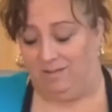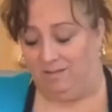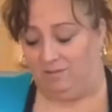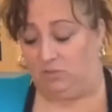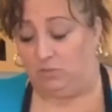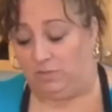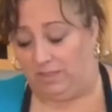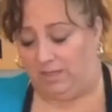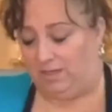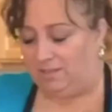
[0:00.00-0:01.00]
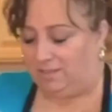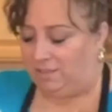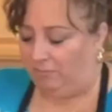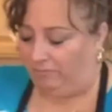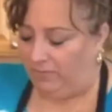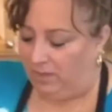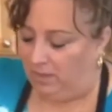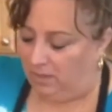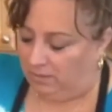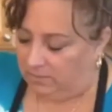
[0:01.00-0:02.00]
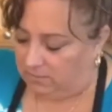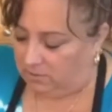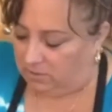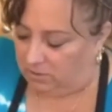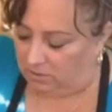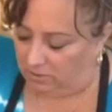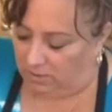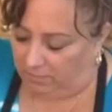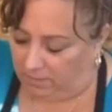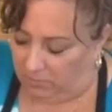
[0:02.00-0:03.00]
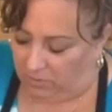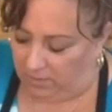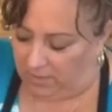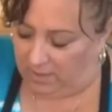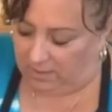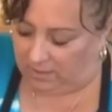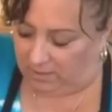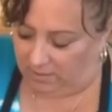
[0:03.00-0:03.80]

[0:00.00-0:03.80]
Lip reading: It's really nice. So I'm just going to do a little bit more of this.